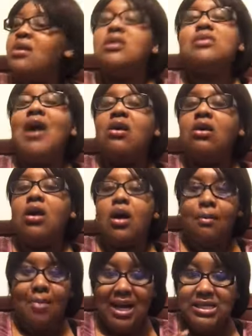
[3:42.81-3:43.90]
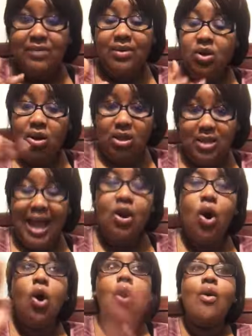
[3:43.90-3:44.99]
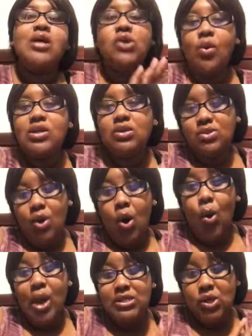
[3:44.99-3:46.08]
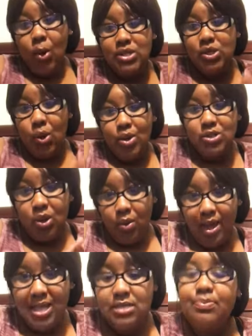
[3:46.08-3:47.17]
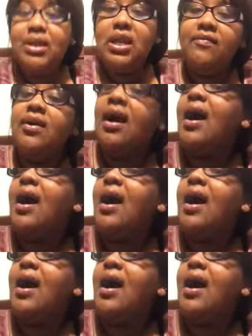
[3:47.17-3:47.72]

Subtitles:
Doesn't matter. Positivity all day. And always, always, always, always, always, always, always believe in